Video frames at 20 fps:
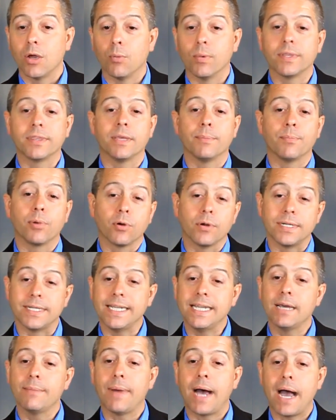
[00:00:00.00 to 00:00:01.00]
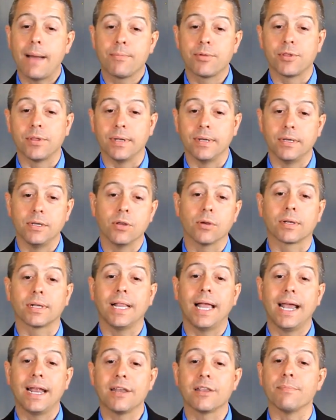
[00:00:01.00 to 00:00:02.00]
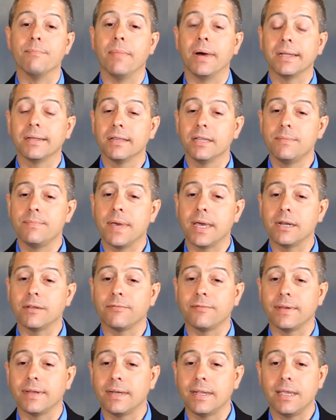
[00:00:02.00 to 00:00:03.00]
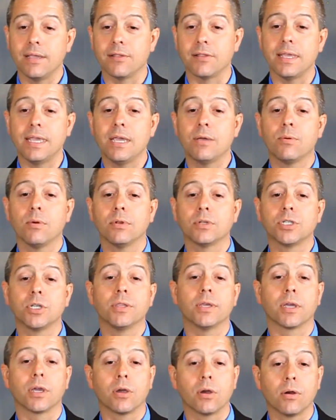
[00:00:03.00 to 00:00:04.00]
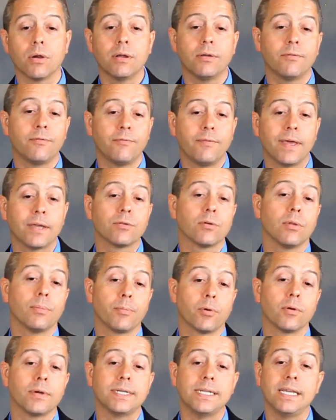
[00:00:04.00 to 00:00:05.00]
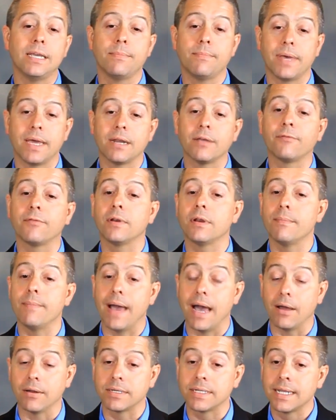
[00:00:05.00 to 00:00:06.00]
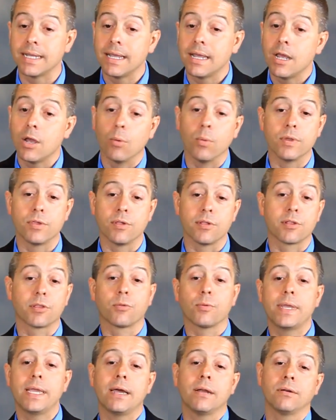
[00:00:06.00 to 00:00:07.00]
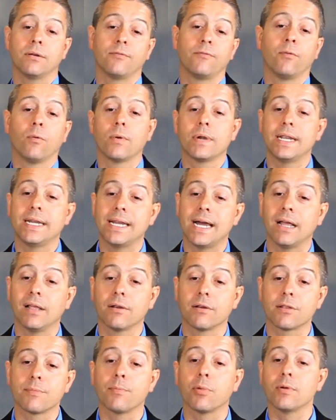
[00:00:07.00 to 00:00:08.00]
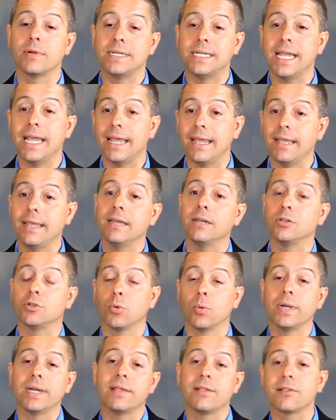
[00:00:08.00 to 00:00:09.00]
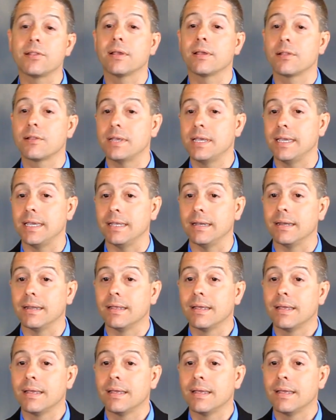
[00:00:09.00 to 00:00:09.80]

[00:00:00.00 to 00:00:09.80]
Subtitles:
With the per diem option, your client's monthly benefit is equal to the current federal per diem benefit amount, which is $340 per day in 2016.